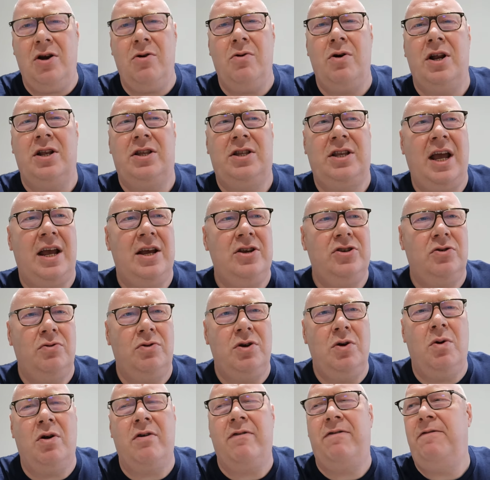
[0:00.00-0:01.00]
you don't want a
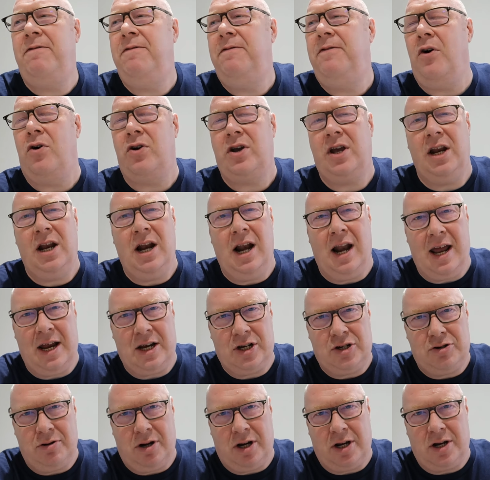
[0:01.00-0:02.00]
diesel, you want a fucking
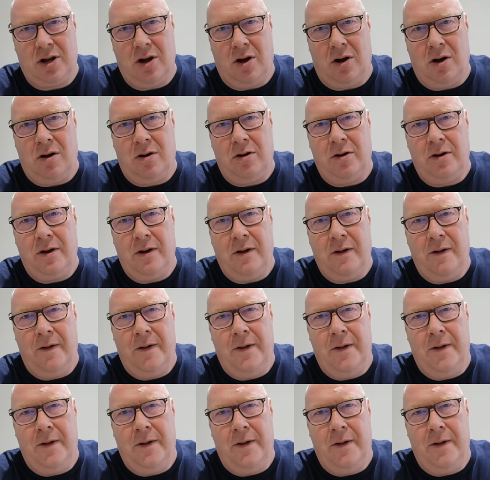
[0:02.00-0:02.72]
electric car.